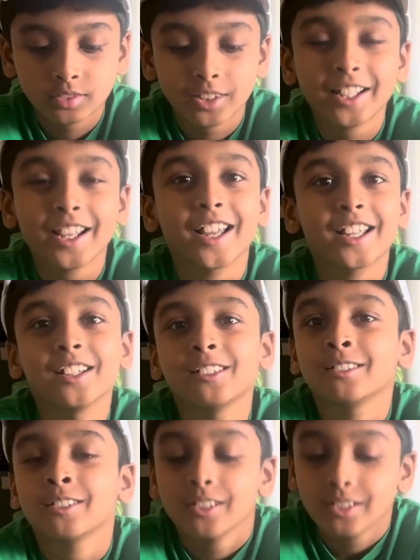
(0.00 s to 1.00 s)
Yay.
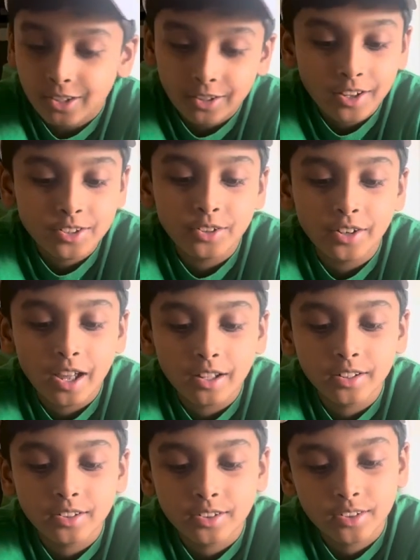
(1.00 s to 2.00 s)
Okay, so now
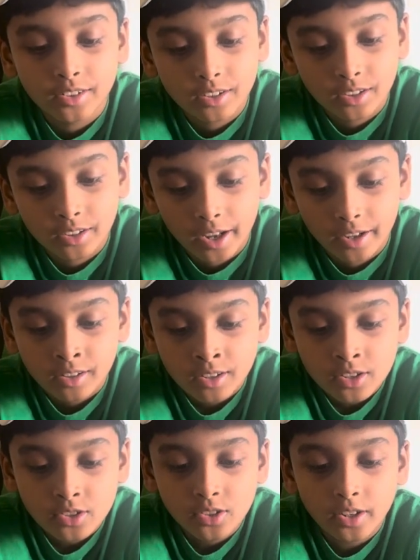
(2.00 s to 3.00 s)
let's
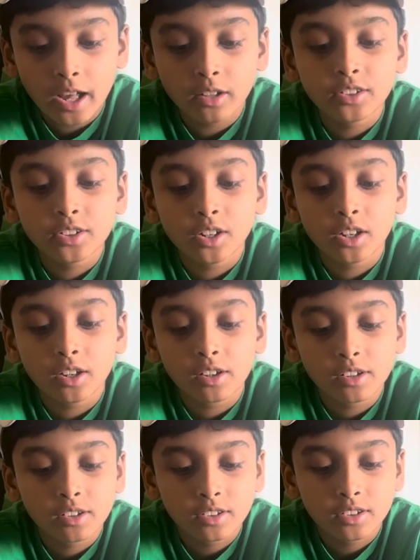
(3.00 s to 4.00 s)
start.
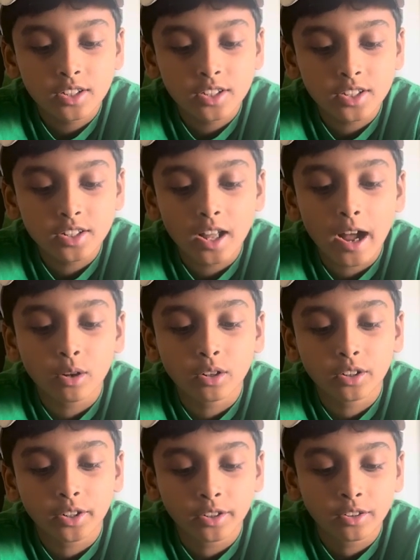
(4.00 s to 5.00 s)
This is the outer
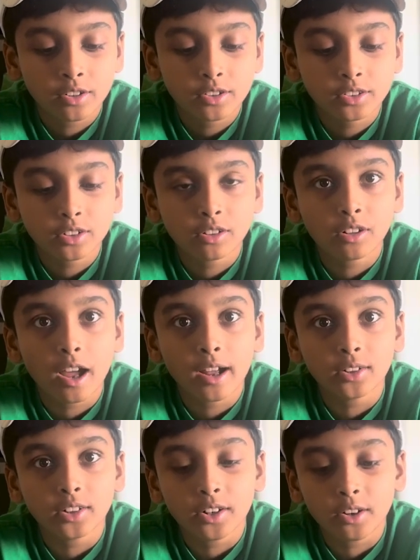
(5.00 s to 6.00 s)
layer. So the
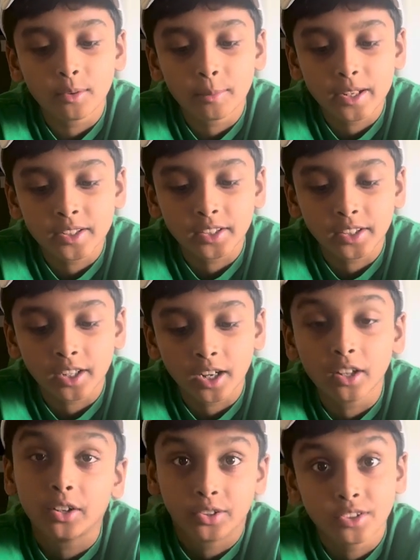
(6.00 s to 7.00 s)
outer layer are basically
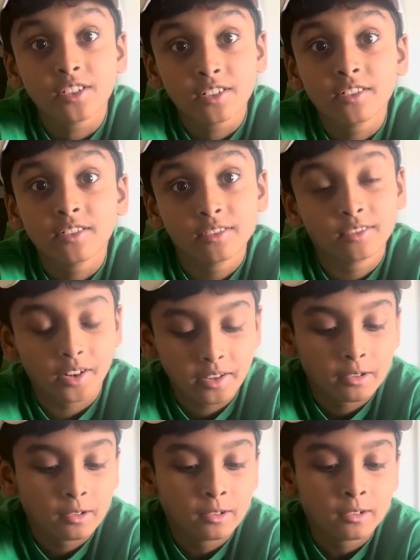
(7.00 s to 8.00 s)
colors, right?
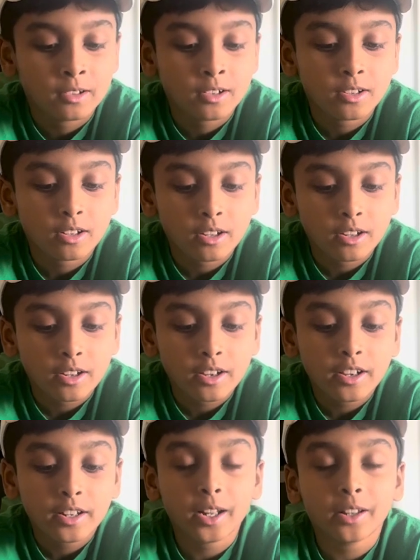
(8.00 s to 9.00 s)

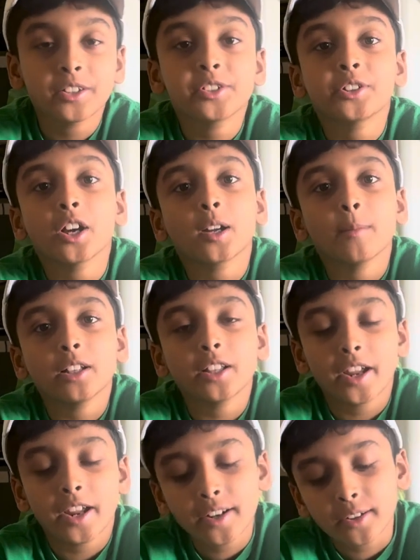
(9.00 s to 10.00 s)
Now let's talk about
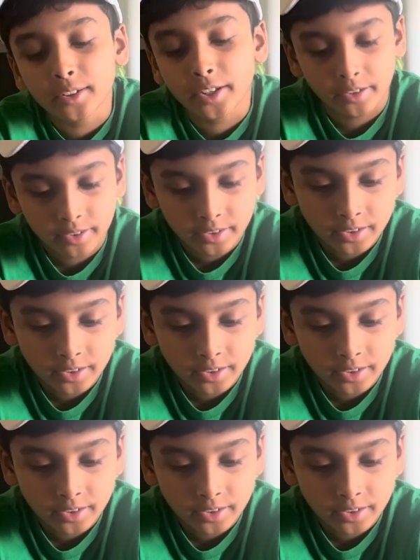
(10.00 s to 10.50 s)
the inner layer.